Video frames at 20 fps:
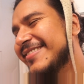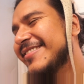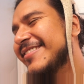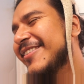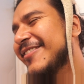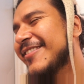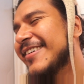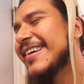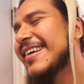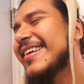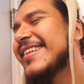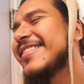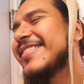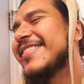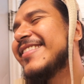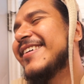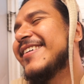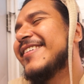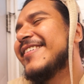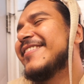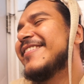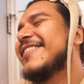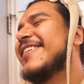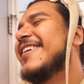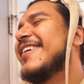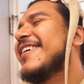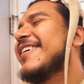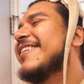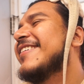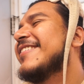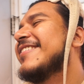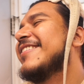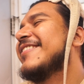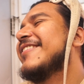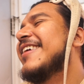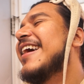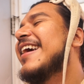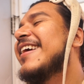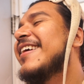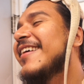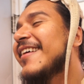what in the world, man?